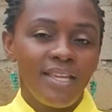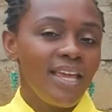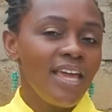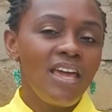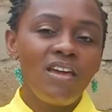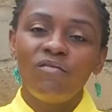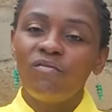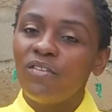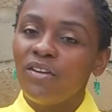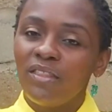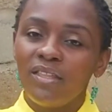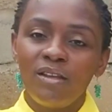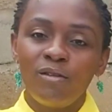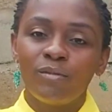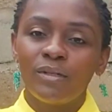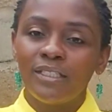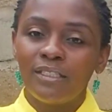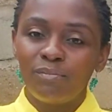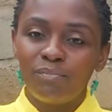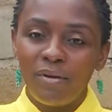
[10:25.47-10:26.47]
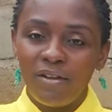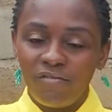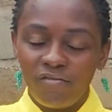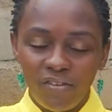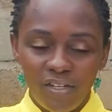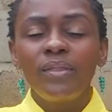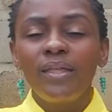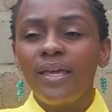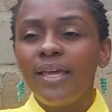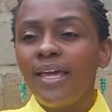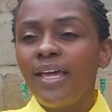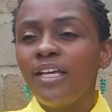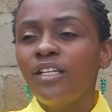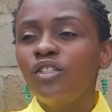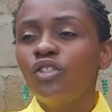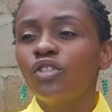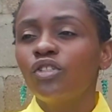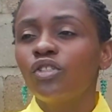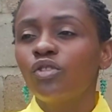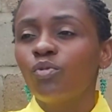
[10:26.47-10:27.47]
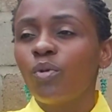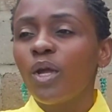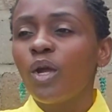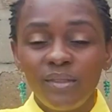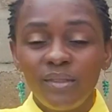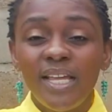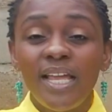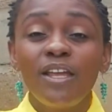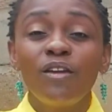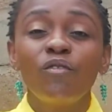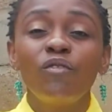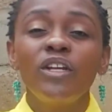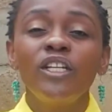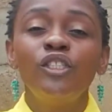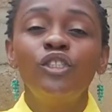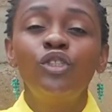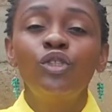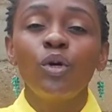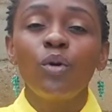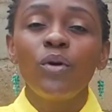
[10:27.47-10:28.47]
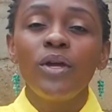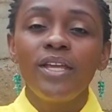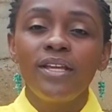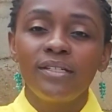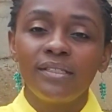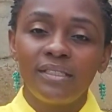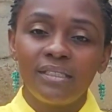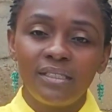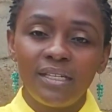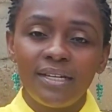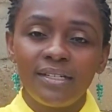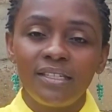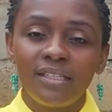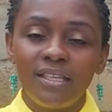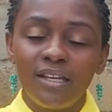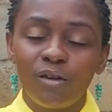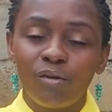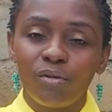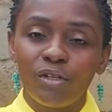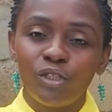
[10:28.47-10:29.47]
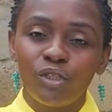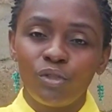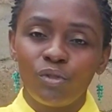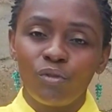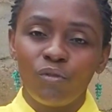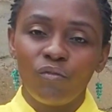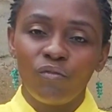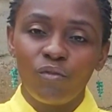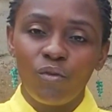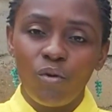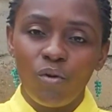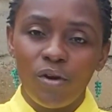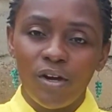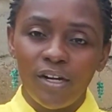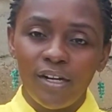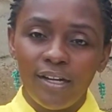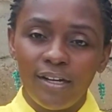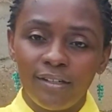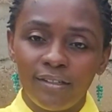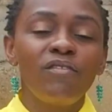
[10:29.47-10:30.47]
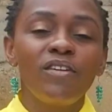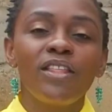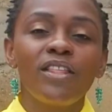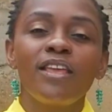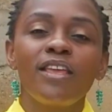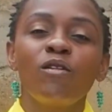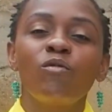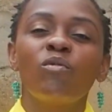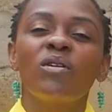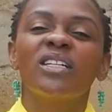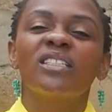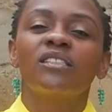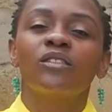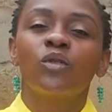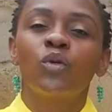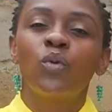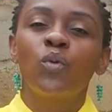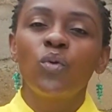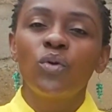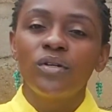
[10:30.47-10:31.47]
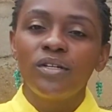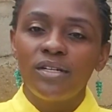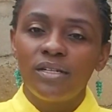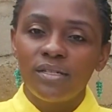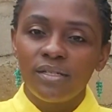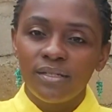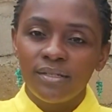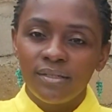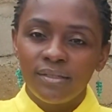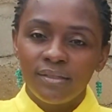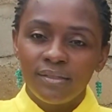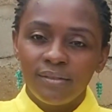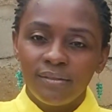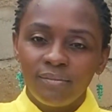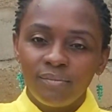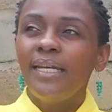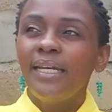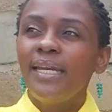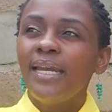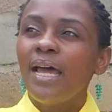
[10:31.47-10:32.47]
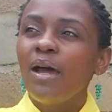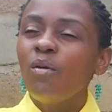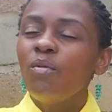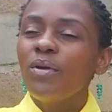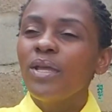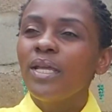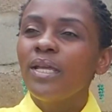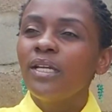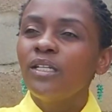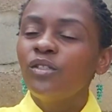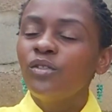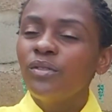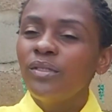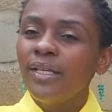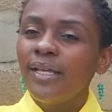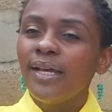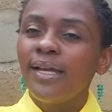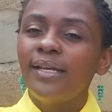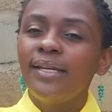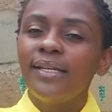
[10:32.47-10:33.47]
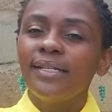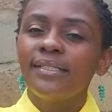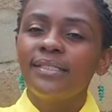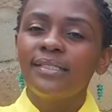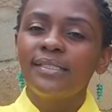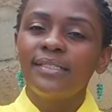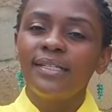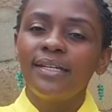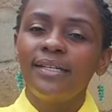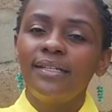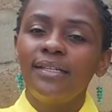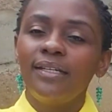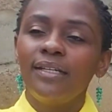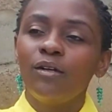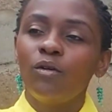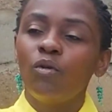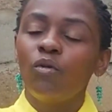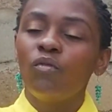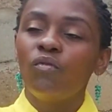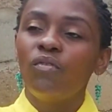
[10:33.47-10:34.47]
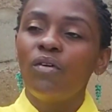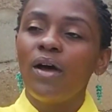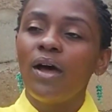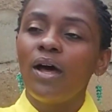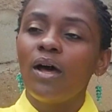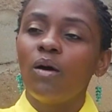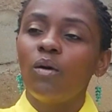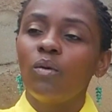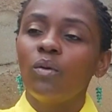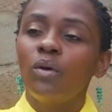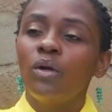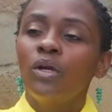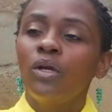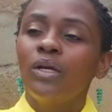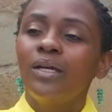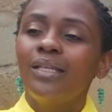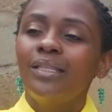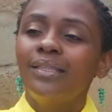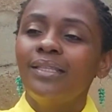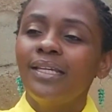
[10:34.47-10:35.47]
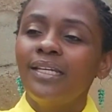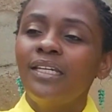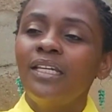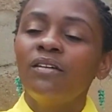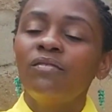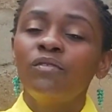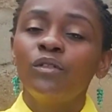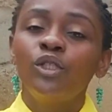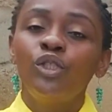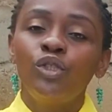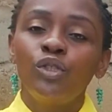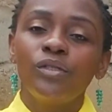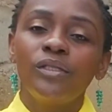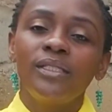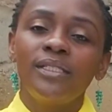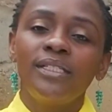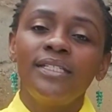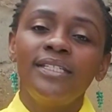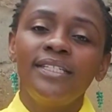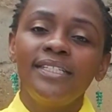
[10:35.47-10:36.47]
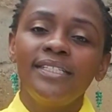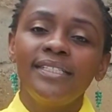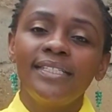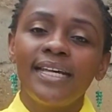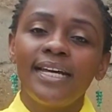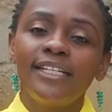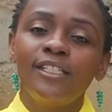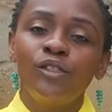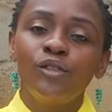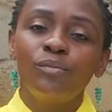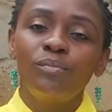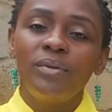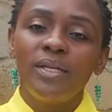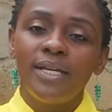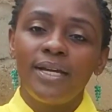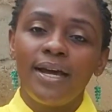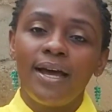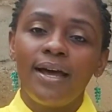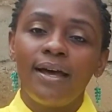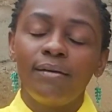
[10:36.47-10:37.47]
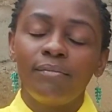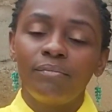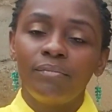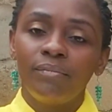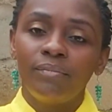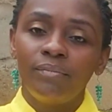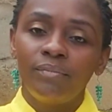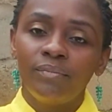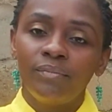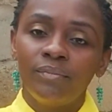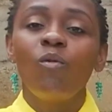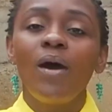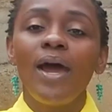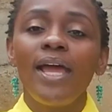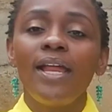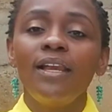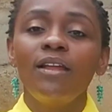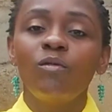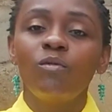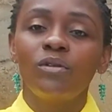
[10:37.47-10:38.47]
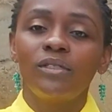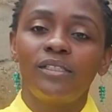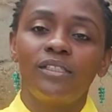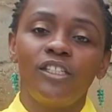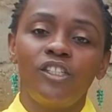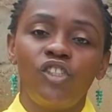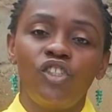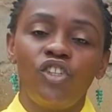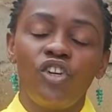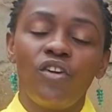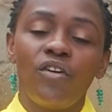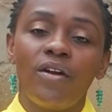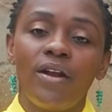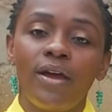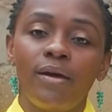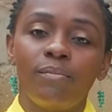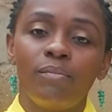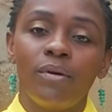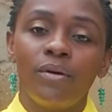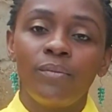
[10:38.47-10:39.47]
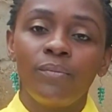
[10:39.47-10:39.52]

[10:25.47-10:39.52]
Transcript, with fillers: Everything was perfect. The angels were, they rejoiced at the creation of God. Everything was good. Now we get to the understanding of how the devil chose in his heart to become. While he was a cherub,